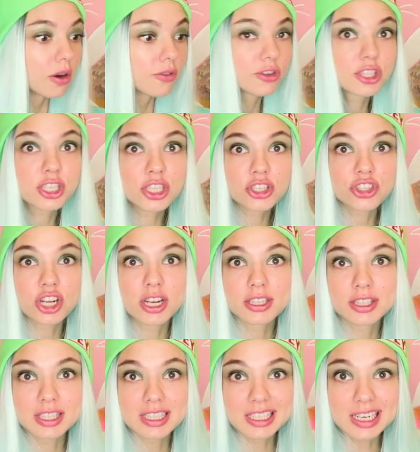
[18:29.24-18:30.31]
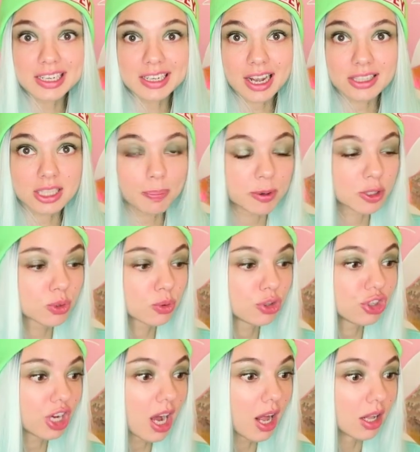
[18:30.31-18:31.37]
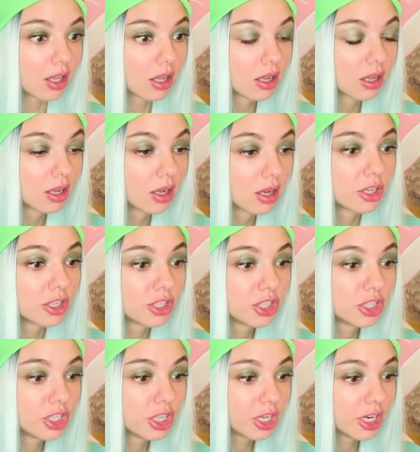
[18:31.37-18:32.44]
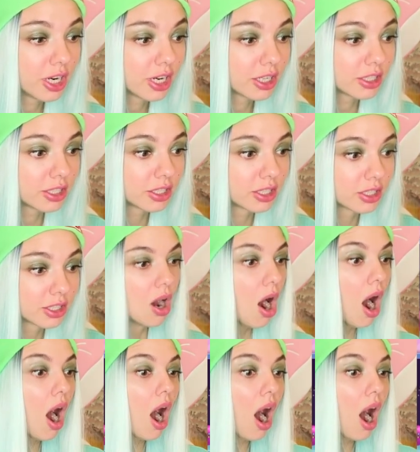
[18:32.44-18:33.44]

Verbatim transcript: Did you hear that? It knocked three times as I said. Cripes.